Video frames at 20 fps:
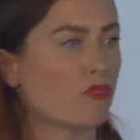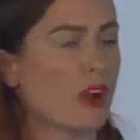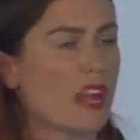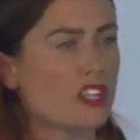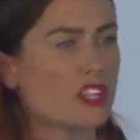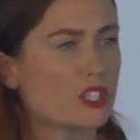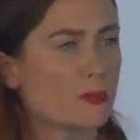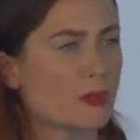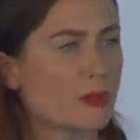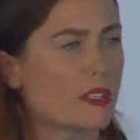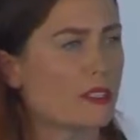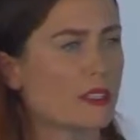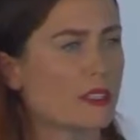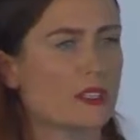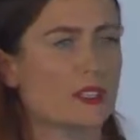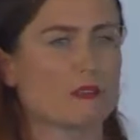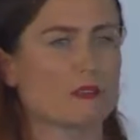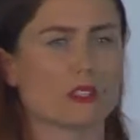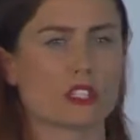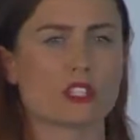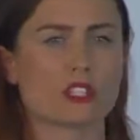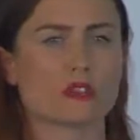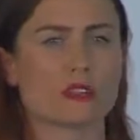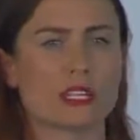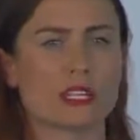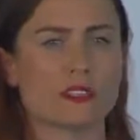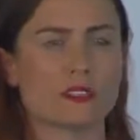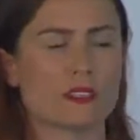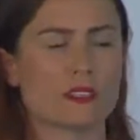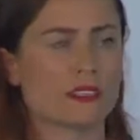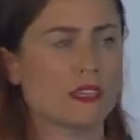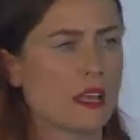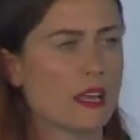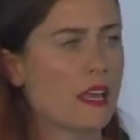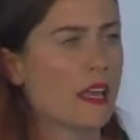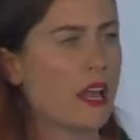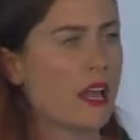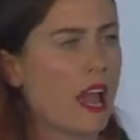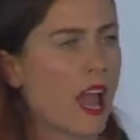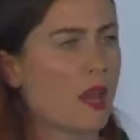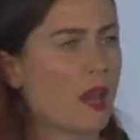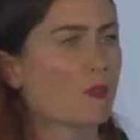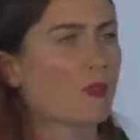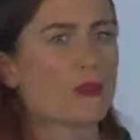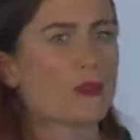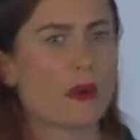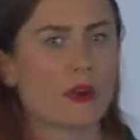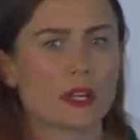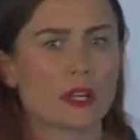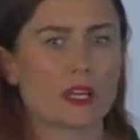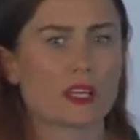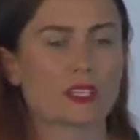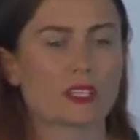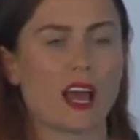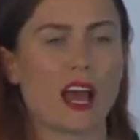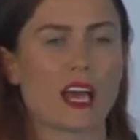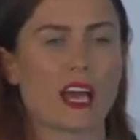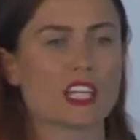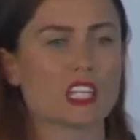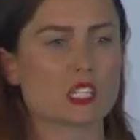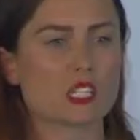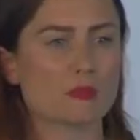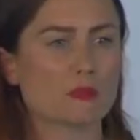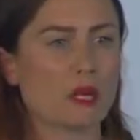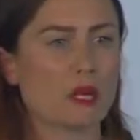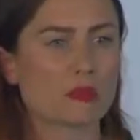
regimented and restricted and protocolized,